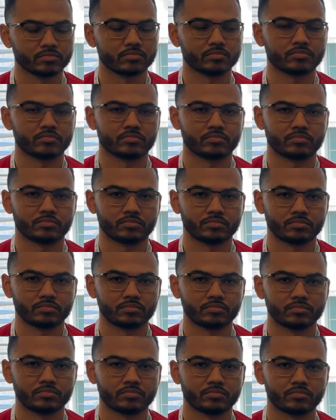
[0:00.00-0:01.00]

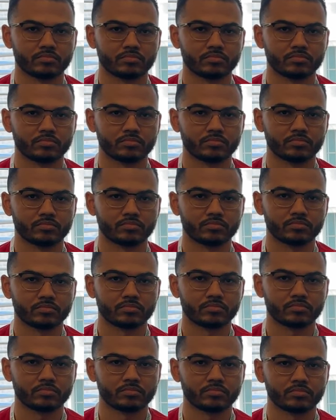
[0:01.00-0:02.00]

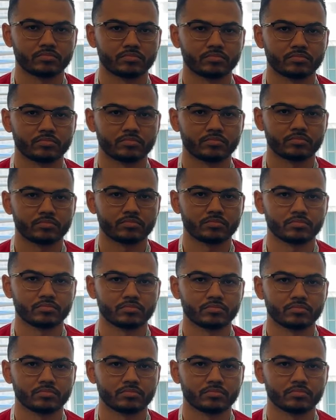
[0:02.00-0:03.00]

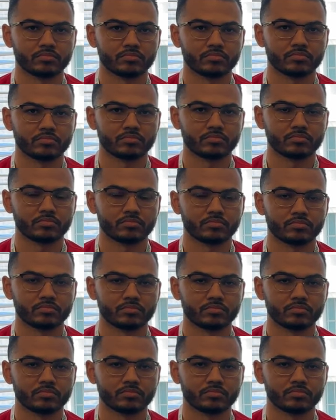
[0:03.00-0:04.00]

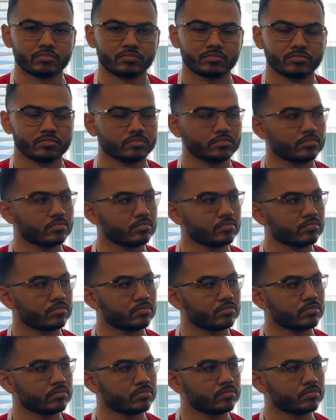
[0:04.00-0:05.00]

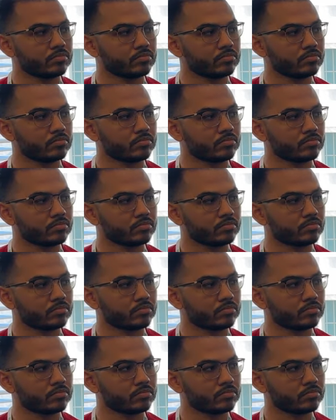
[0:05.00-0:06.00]

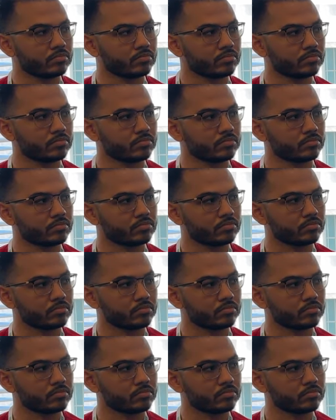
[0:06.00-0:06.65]
[no speech]